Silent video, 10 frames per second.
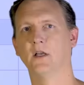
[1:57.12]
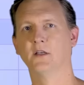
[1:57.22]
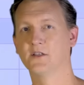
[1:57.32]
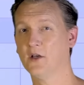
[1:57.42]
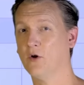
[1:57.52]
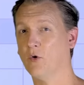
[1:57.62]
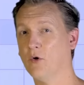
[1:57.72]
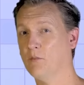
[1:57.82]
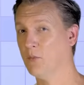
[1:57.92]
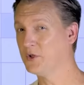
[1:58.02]

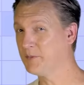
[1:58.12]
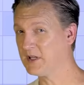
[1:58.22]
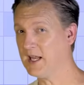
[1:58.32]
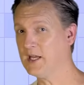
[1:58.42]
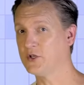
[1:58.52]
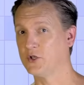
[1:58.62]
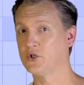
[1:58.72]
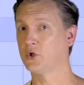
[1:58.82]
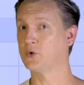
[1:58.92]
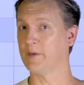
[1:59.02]
So, multiplication
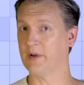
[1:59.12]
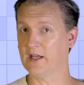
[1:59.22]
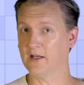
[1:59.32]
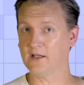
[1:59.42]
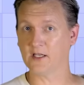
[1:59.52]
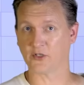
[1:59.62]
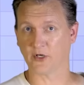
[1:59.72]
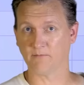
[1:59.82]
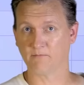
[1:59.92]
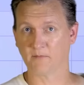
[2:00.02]
shows repeated
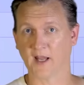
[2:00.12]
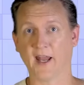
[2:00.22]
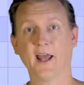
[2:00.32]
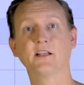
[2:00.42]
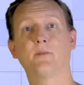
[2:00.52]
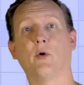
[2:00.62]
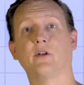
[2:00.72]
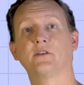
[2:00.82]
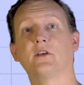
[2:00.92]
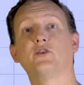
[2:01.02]
addition, and
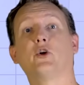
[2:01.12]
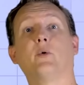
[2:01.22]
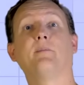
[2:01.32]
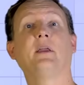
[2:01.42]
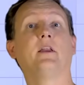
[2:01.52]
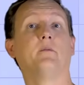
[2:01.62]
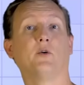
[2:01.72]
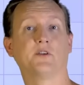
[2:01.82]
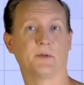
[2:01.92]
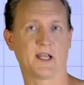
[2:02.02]
exponents show repeated
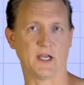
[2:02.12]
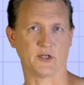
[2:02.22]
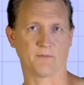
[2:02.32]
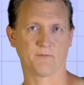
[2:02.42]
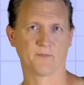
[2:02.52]
multiplication.